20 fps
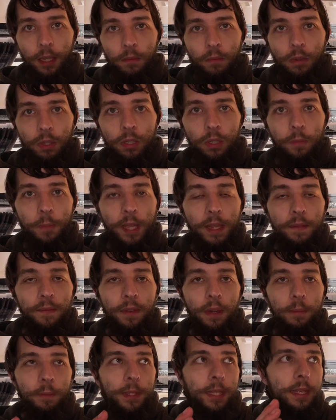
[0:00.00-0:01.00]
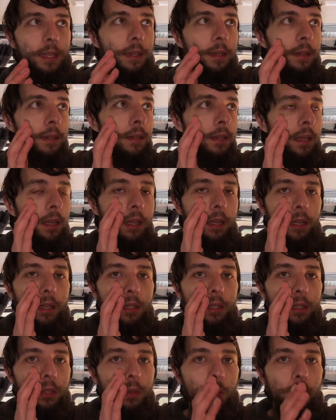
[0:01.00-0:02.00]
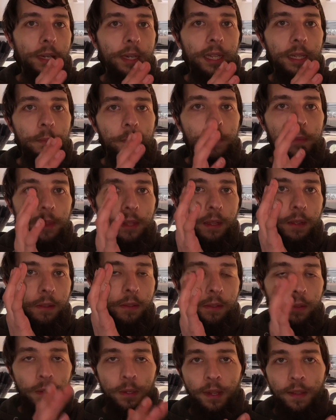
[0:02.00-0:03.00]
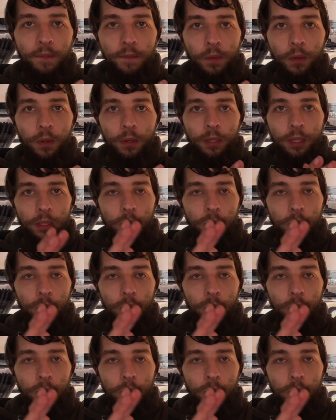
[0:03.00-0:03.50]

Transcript: which will be from the year 2034 to